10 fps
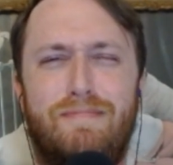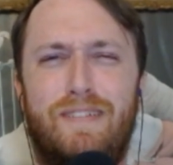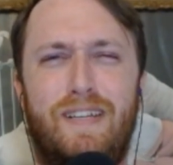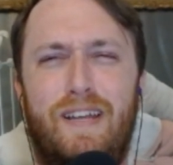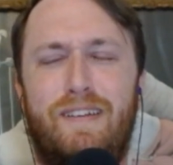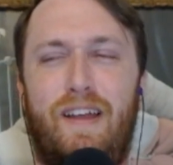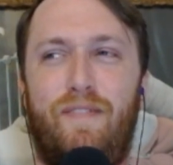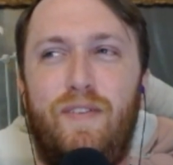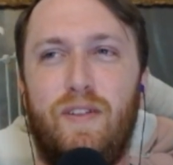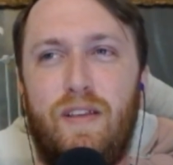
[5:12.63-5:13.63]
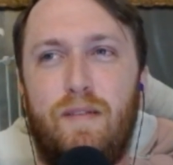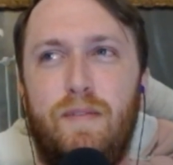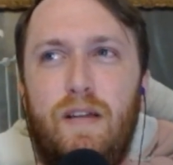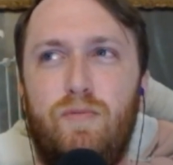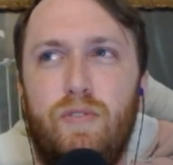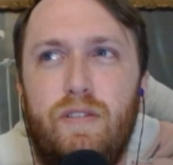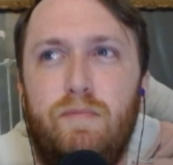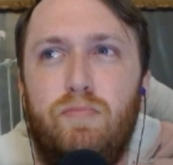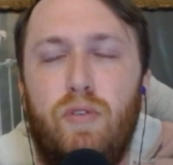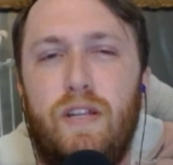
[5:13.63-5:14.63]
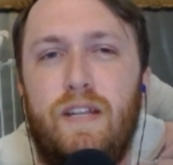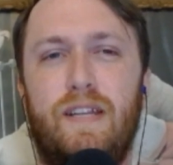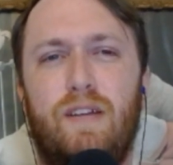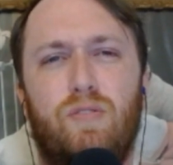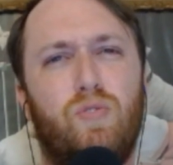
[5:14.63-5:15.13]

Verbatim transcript: I feel like I'm not really breaking down